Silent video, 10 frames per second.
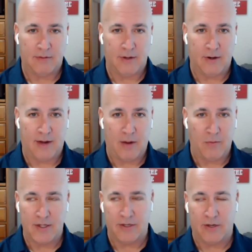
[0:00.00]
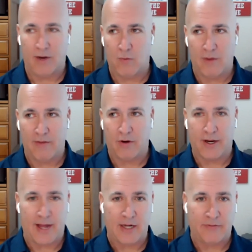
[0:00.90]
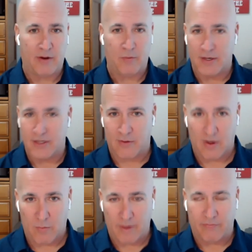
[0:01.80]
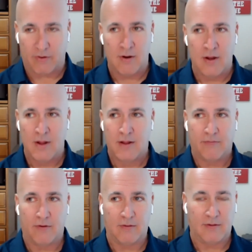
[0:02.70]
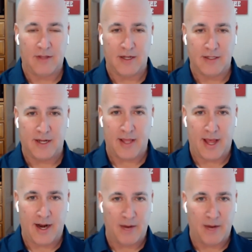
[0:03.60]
You know, I wouldn't sit around and wait for a catastrophe. I wouldn't sit around and wait for, for things like that.